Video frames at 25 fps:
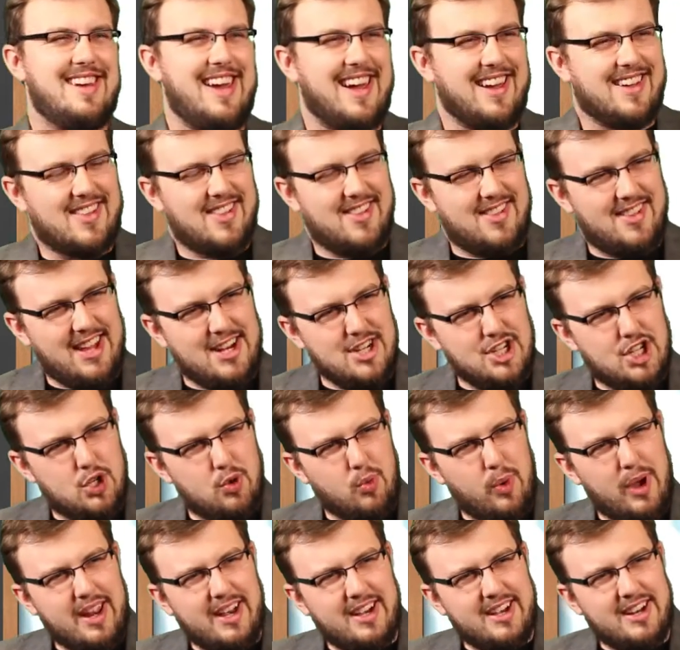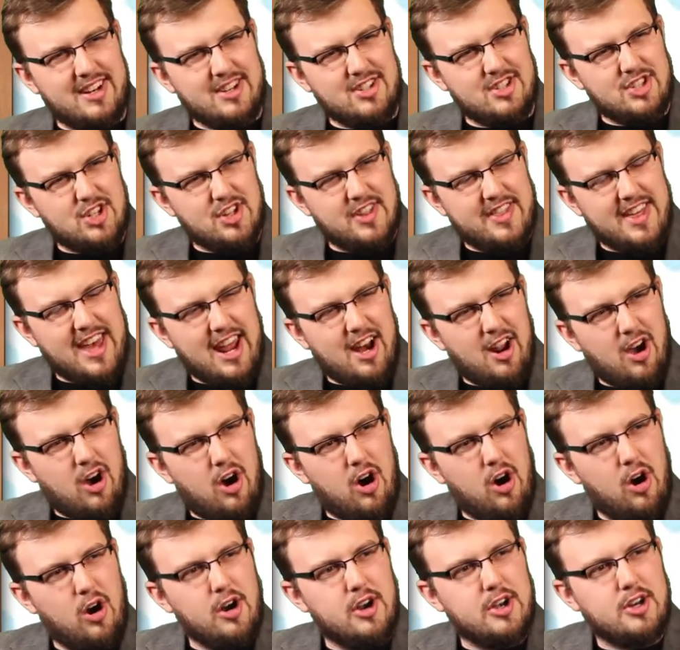accentuated it to that
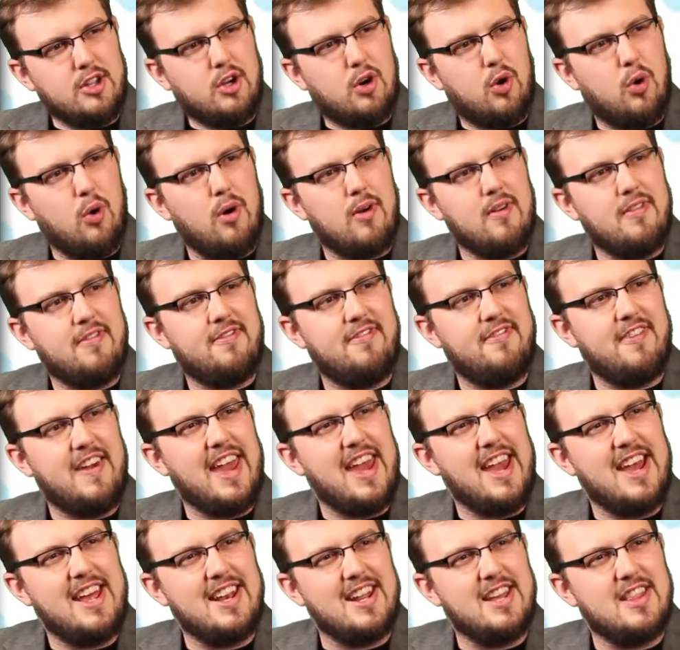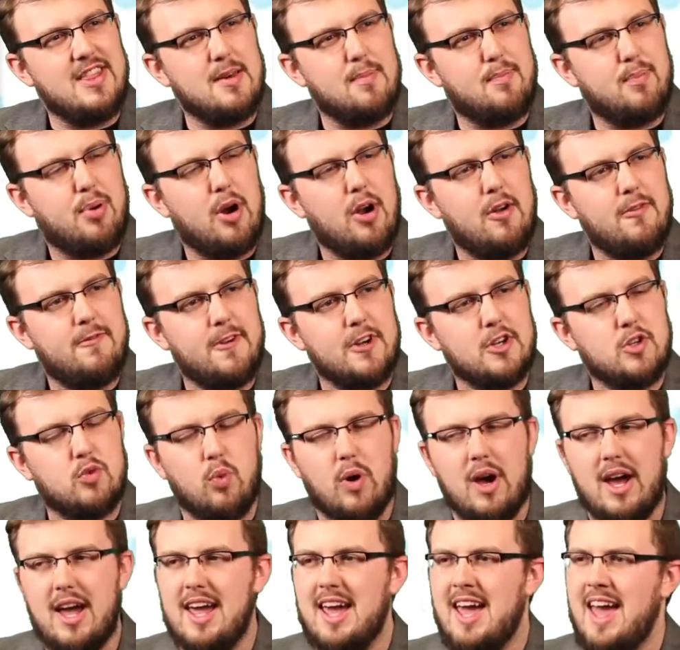hardcore fan in the perfect
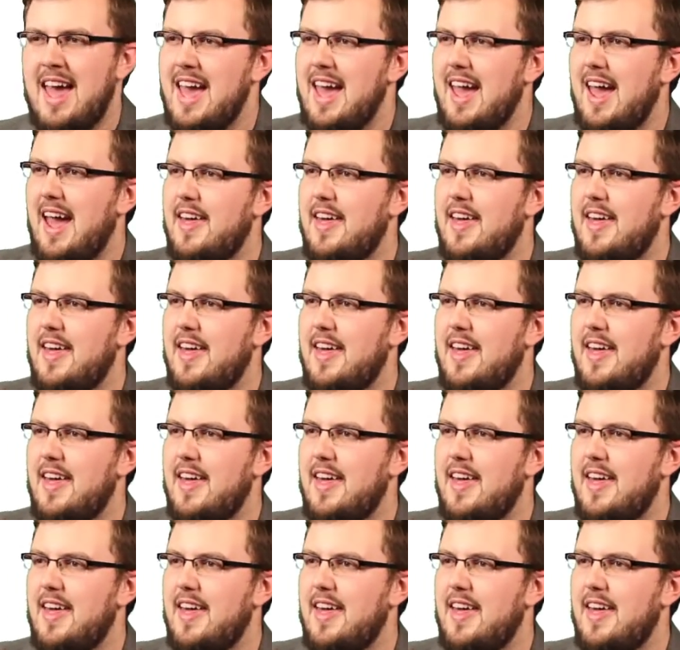way,